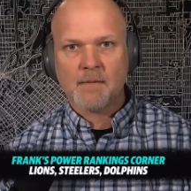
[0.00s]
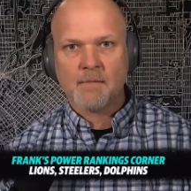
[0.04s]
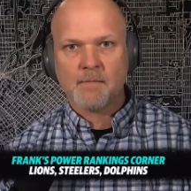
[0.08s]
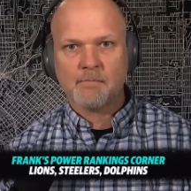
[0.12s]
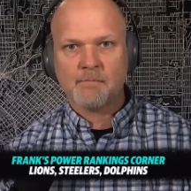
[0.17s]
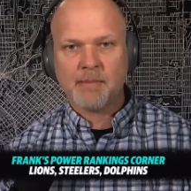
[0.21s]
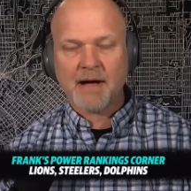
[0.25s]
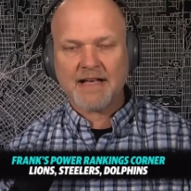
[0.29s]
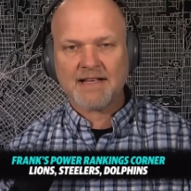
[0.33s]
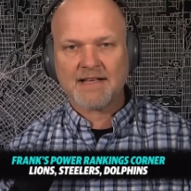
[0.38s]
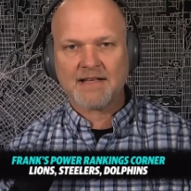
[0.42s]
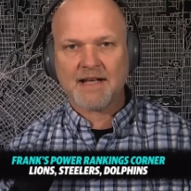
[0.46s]

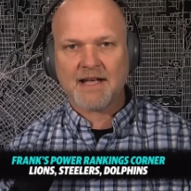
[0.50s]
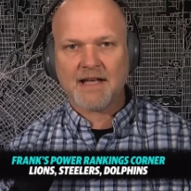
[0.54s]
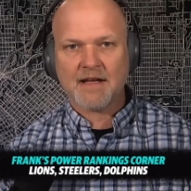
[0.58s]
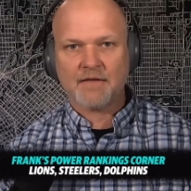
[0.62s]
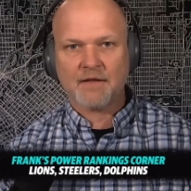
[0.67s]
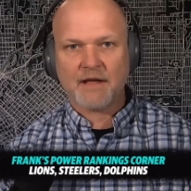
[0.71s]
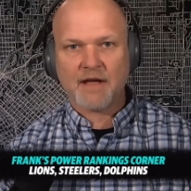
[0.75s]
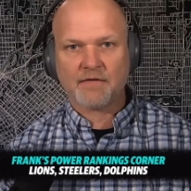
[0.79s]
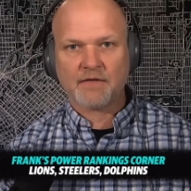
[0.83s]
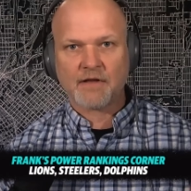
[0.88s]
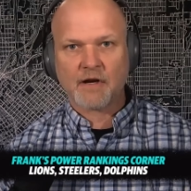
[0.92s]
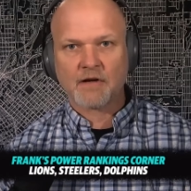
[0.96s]
By
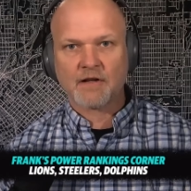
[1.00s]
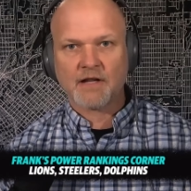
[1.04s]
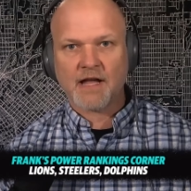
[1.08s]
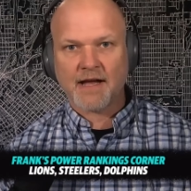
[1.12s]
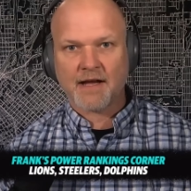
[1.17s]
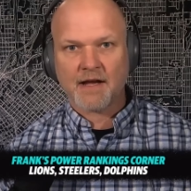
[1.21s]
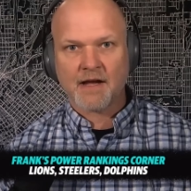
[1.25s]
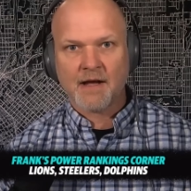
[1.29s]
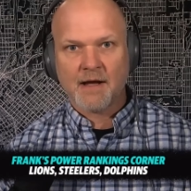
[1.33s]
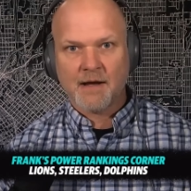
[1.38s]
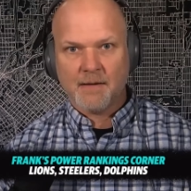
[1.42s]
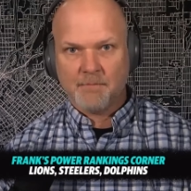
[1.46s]
if they're like,
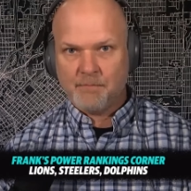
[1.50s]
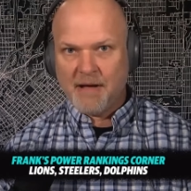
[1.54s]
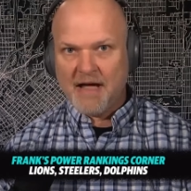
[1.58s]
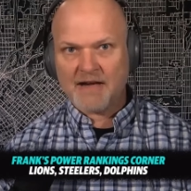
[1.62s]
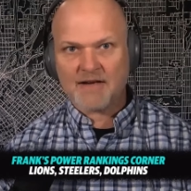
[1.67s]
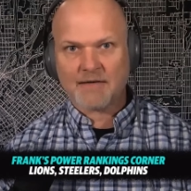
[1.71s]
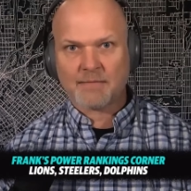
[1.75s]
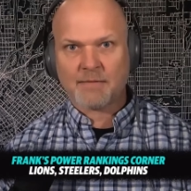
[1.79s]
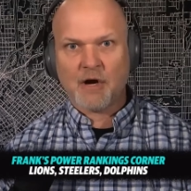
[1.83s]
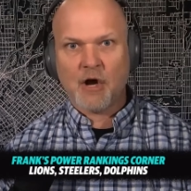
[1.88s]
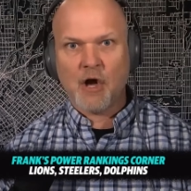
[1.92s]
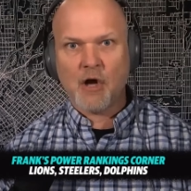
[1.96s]

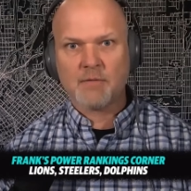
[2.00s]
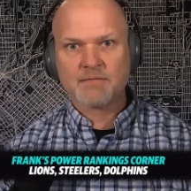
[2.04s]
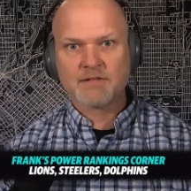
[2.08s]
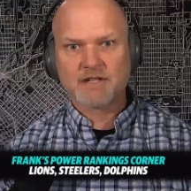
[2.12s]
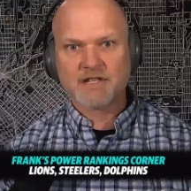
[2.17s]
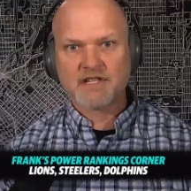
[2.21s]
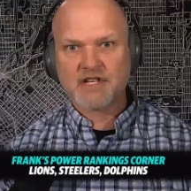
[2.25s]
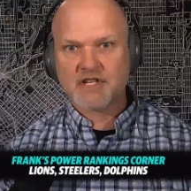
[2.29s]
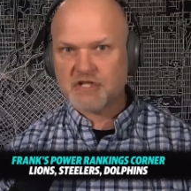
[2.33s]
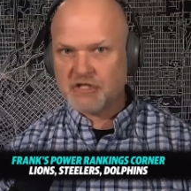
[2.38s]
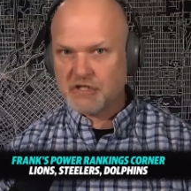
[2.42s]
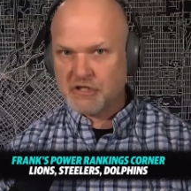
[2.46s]
Patrick Mahomes is
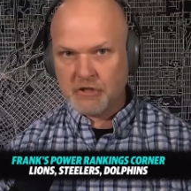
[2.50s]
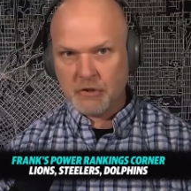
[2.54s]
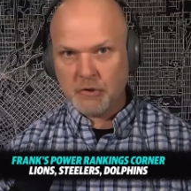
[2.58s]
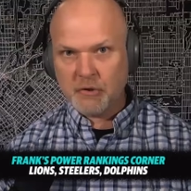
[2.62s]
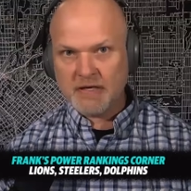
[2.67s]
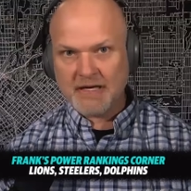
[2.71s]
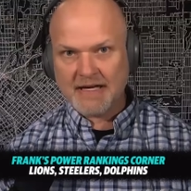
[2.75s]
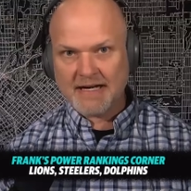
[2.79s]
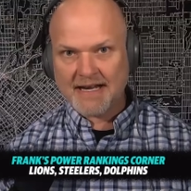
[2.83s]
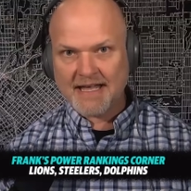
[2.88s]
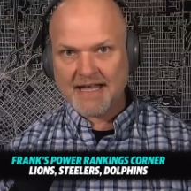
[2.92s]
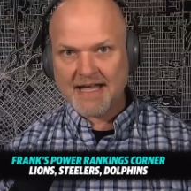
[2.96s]
just doing
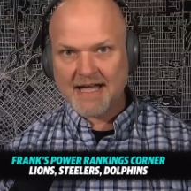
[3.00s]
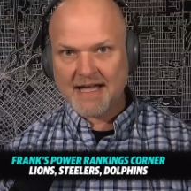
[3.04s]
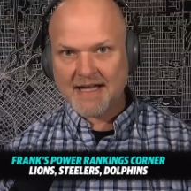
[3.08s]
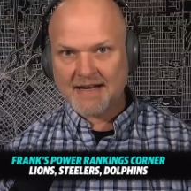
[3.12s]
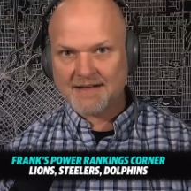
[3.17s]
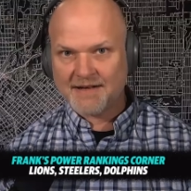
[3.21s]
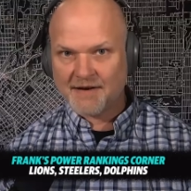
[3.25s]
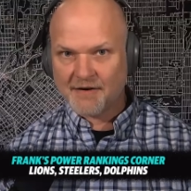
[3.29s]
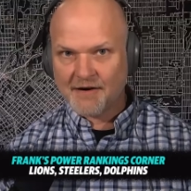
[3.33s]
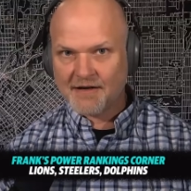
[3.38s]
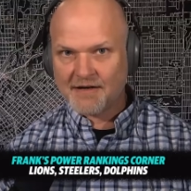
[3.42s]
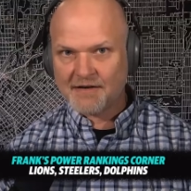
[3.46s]
it again,
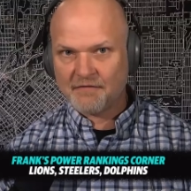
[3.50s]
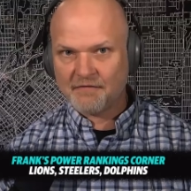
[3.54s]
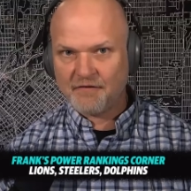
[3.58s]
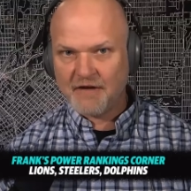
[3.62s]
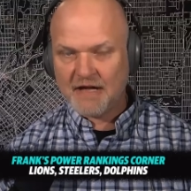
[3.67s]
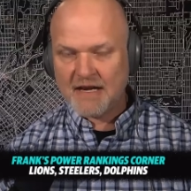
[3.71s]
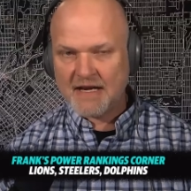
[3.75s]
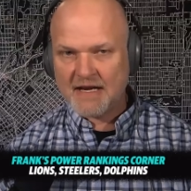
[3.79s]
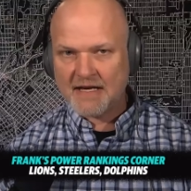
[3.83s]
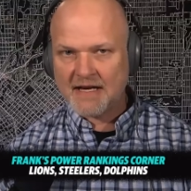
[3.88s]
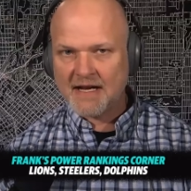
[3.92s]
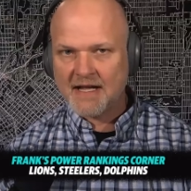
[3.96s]
they're
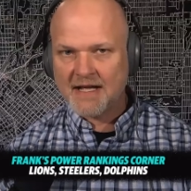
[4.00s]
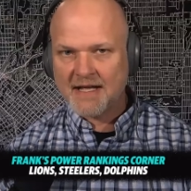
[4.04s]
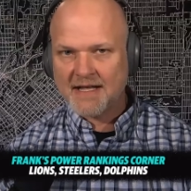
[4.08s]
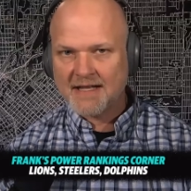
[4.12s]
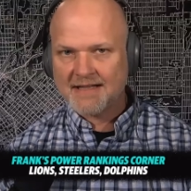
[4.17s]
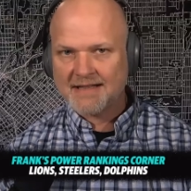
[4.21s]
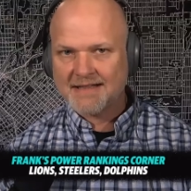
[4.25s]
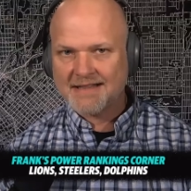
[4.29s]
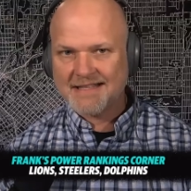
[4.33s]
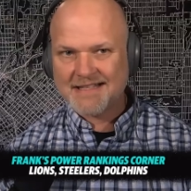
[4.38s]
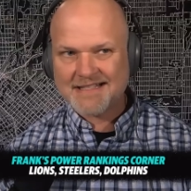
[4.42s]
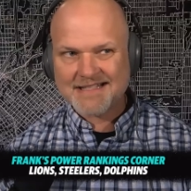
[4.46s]
undefeated.
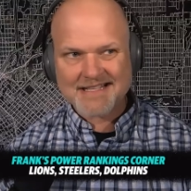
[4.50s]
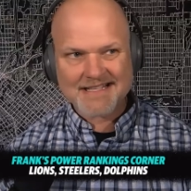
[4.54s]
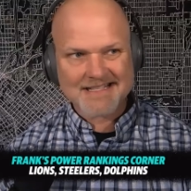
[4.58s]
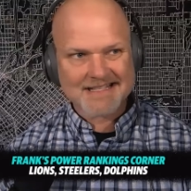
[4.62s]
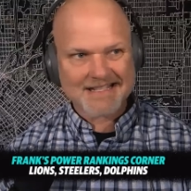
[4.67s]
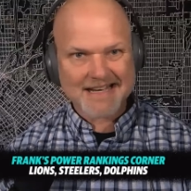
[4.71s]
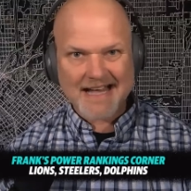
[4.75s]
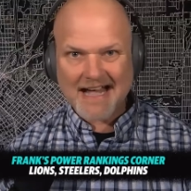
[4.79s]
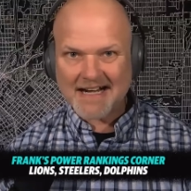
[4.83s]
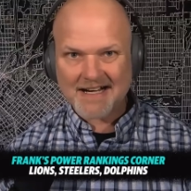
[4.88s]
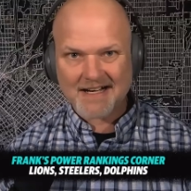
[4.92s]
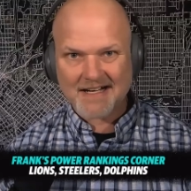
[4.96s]
This is
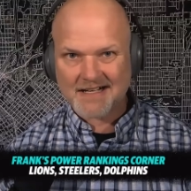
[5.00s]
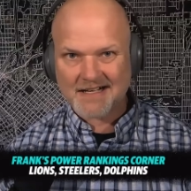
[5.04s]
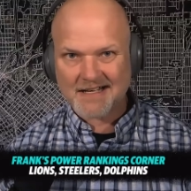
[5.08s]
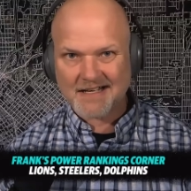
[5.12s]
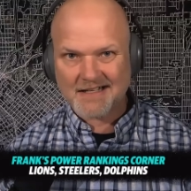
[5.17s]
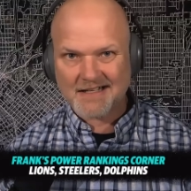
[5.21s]
not a,